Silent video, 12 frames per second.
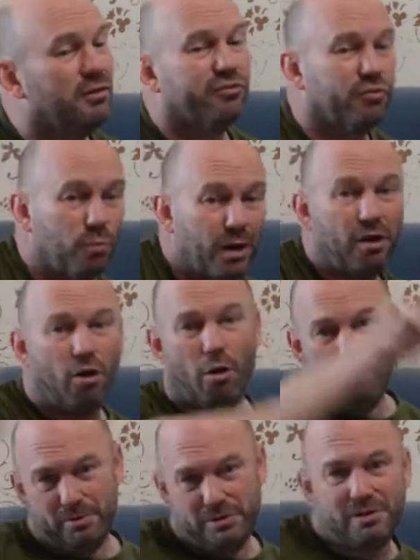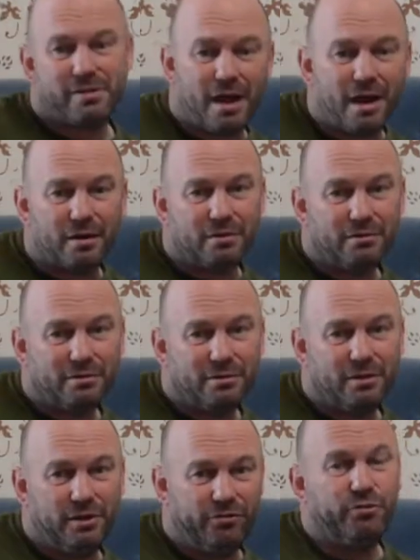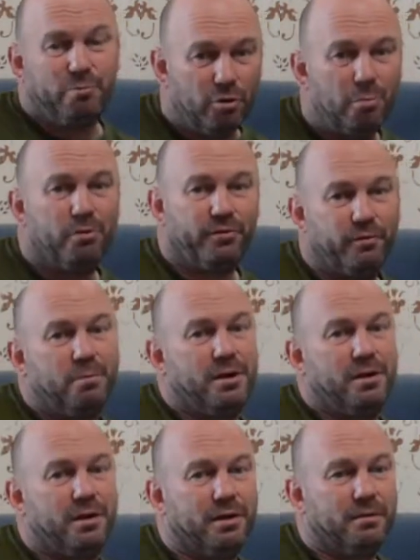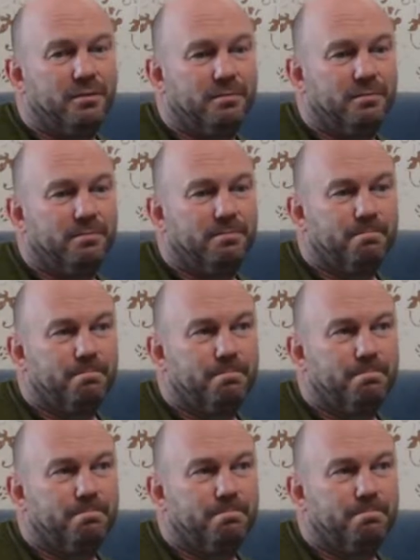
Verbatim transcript: Somewhere opposite that is your purpose for being here.